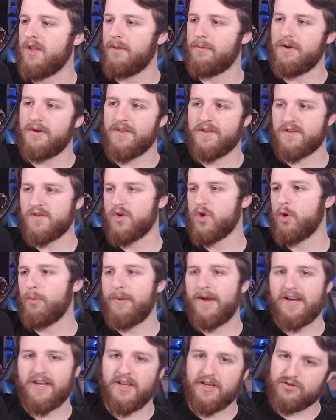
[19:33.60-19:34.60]
we've got the
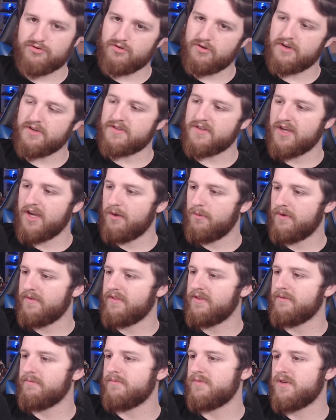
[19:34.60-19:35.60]
Scorpec Destroyers to go with
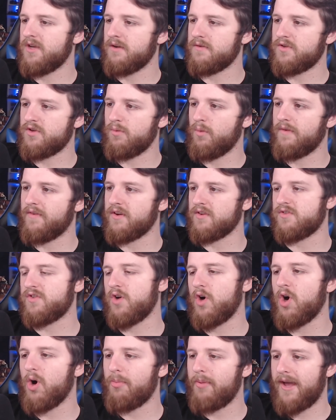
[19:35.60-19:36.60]
them. So we've got
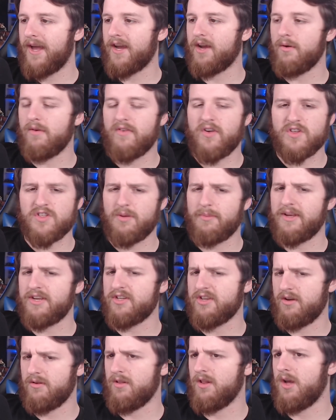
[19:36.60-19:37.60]
Scorpec. And we've also been
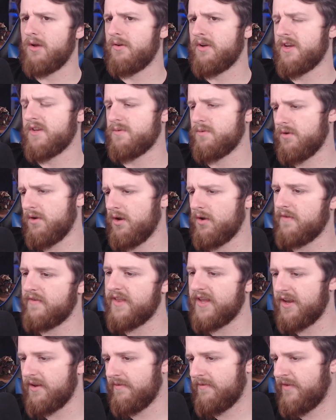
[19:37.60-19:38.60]
showed Locust. We'll go over
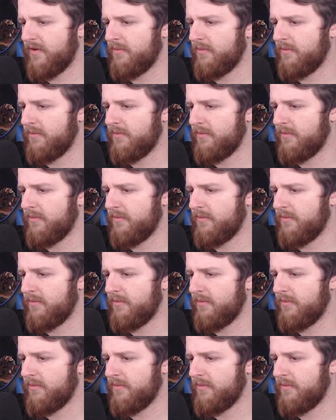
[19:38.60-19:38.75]
that in a few